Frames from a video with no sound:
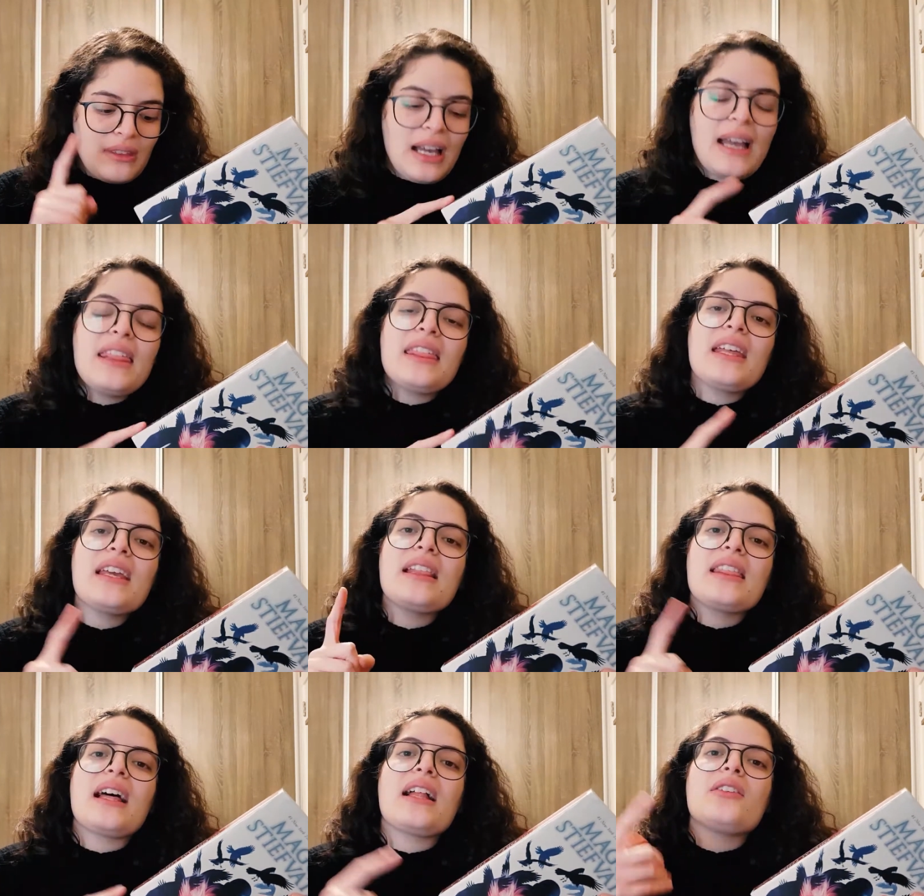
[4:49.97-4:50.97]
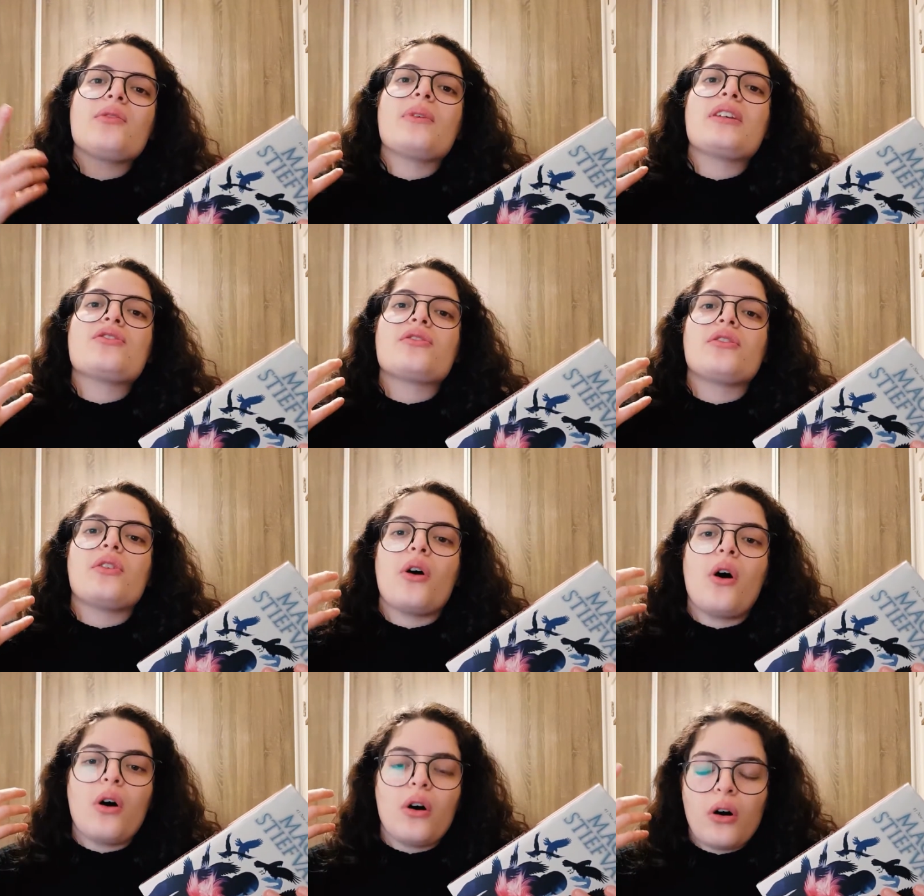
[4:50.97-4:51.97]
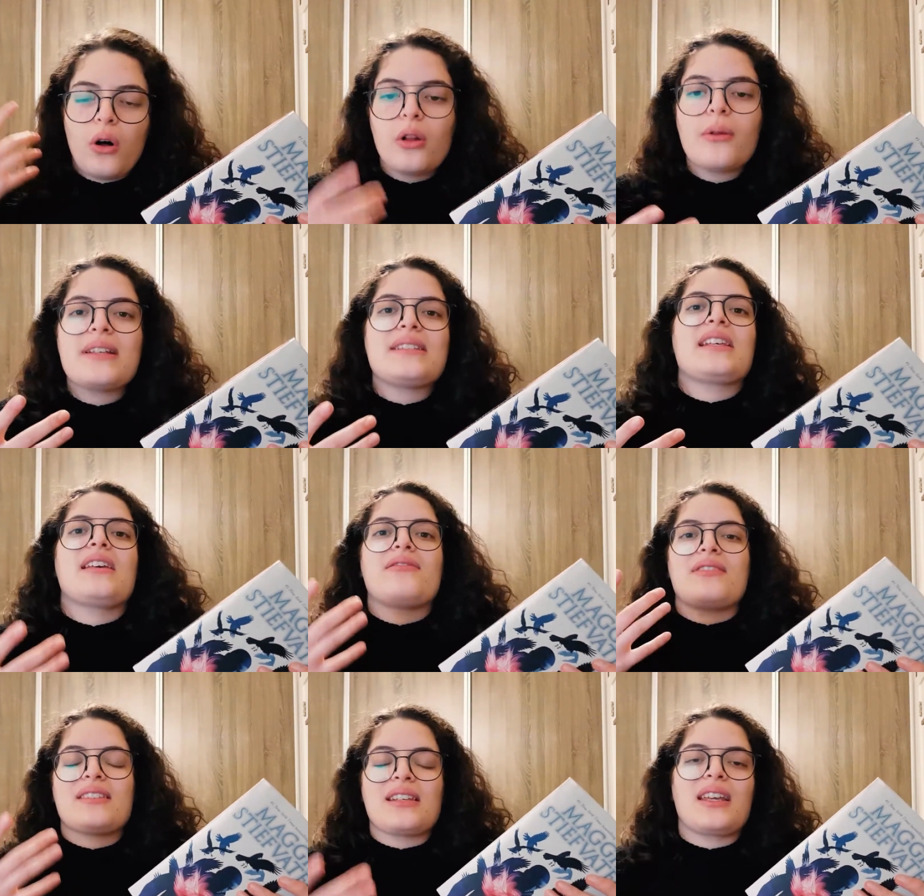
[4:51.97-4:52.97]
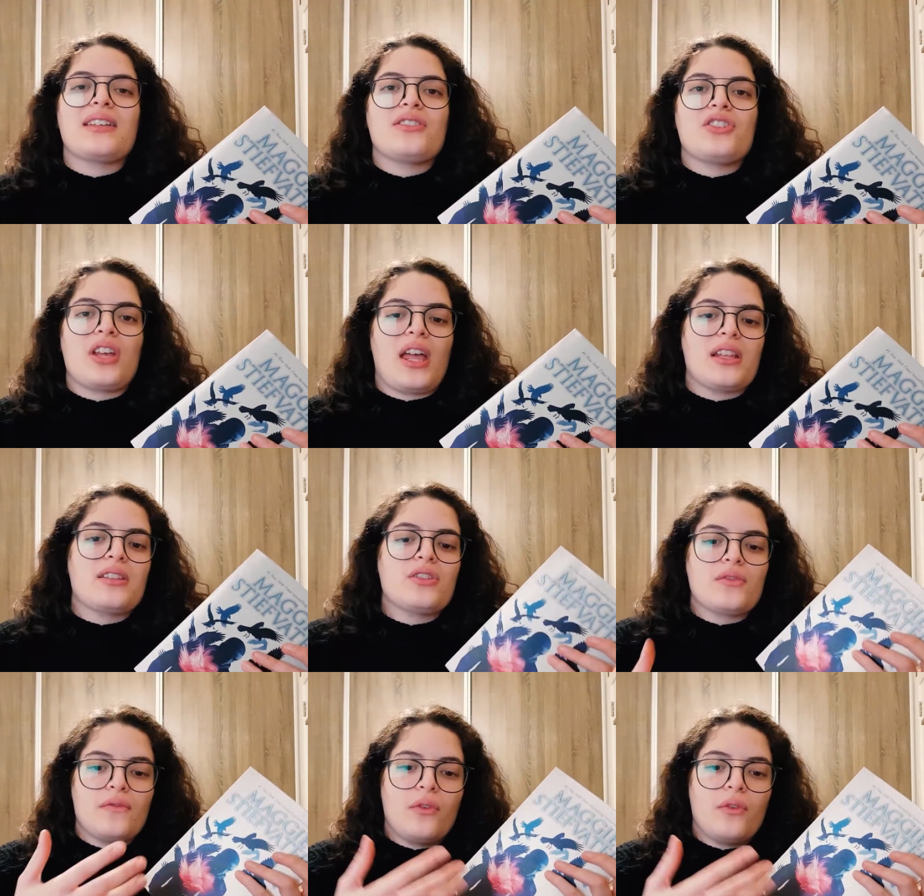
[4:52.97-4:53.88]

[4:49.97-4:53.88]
I think that we should always give a second chance